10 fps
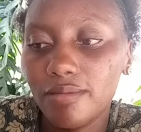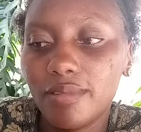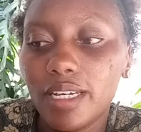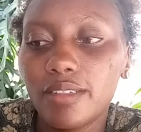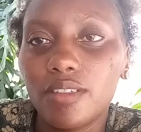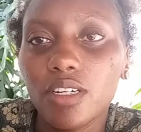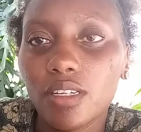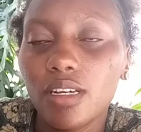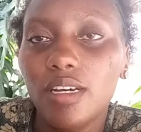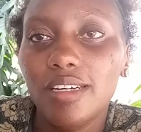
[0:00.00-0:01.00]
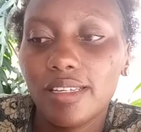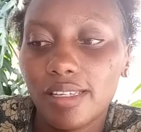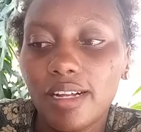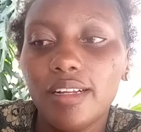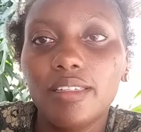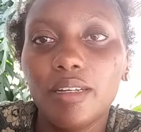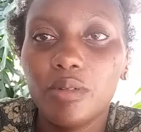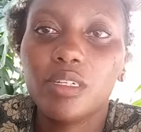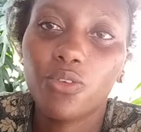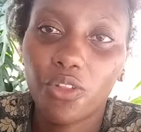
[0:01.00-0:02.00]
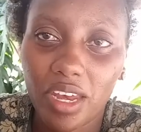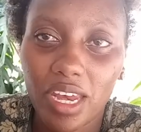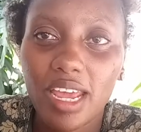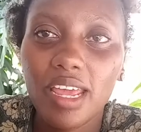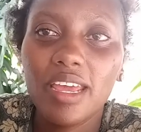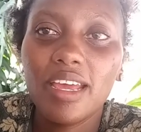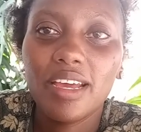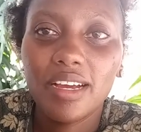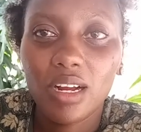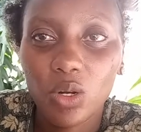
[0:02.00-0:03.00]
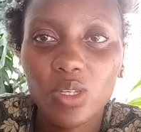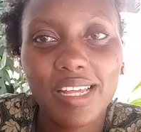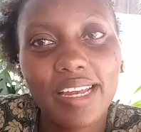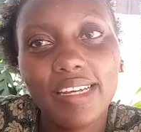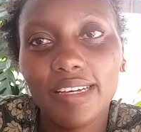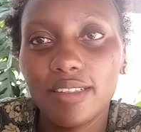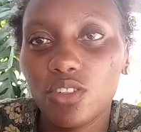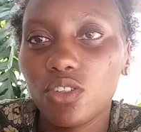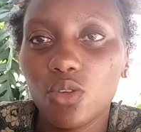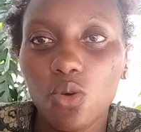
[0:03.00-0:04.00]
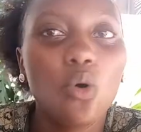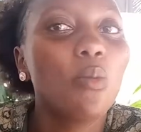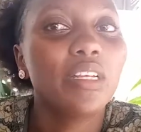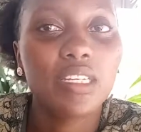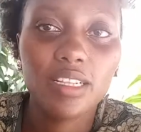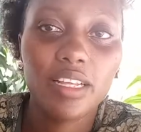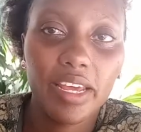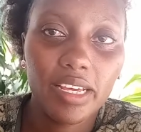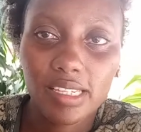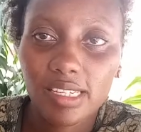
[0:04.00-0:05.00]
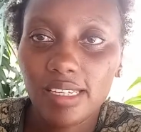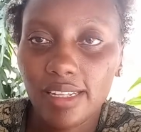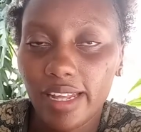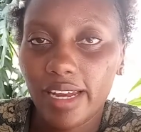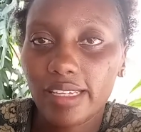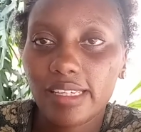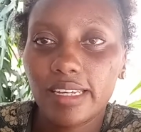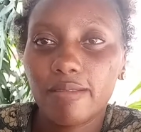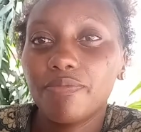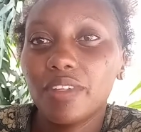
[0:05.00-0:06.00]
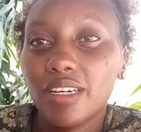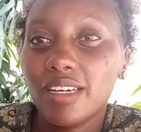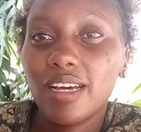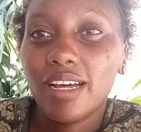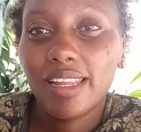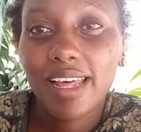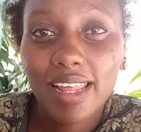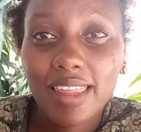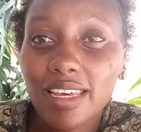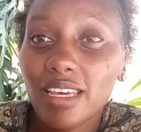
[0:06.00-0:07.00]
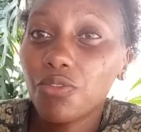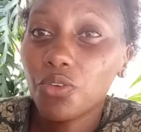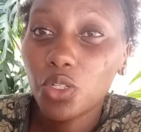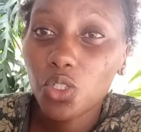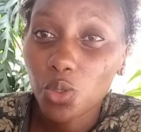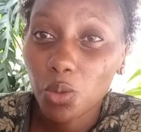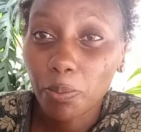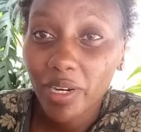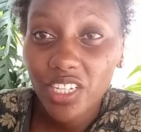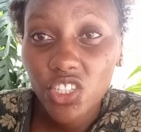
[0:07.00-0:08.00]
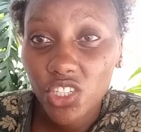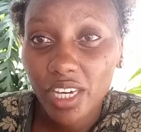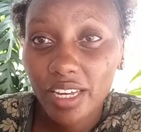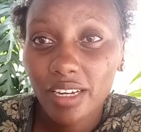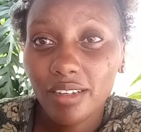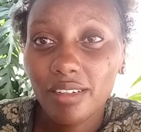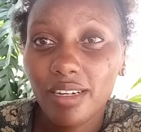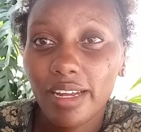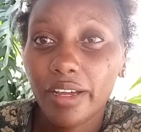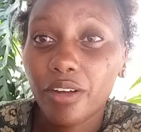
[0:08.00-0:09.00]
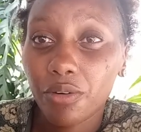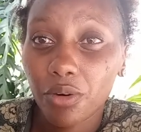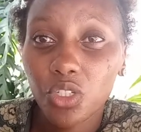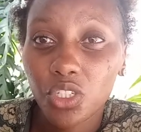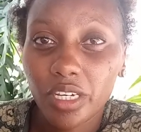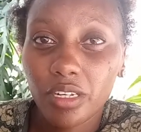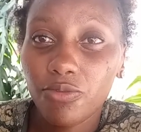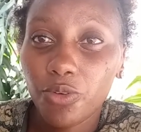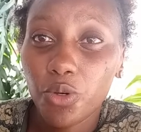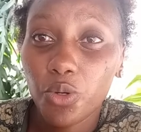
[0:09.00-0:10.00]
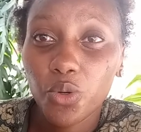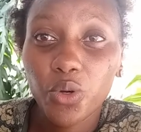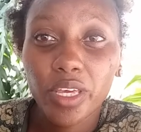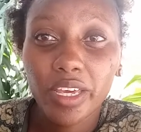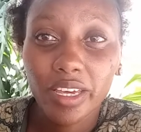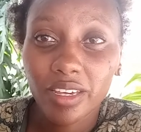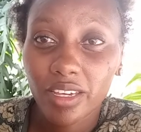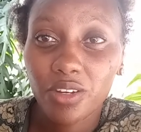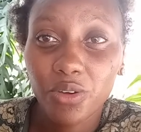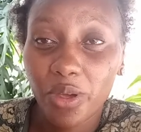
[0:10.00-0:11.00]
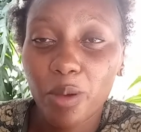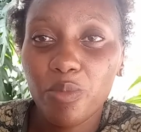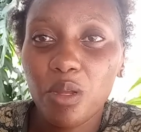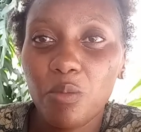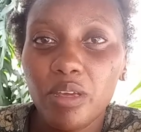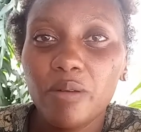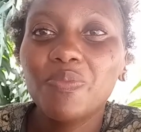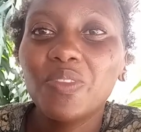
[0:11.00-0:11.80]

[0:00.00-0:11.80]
they just sell the meat for the day close early and just go home until the next the next day the other thing if you want to buy chicken like raw chicken for your cooking in your airbnb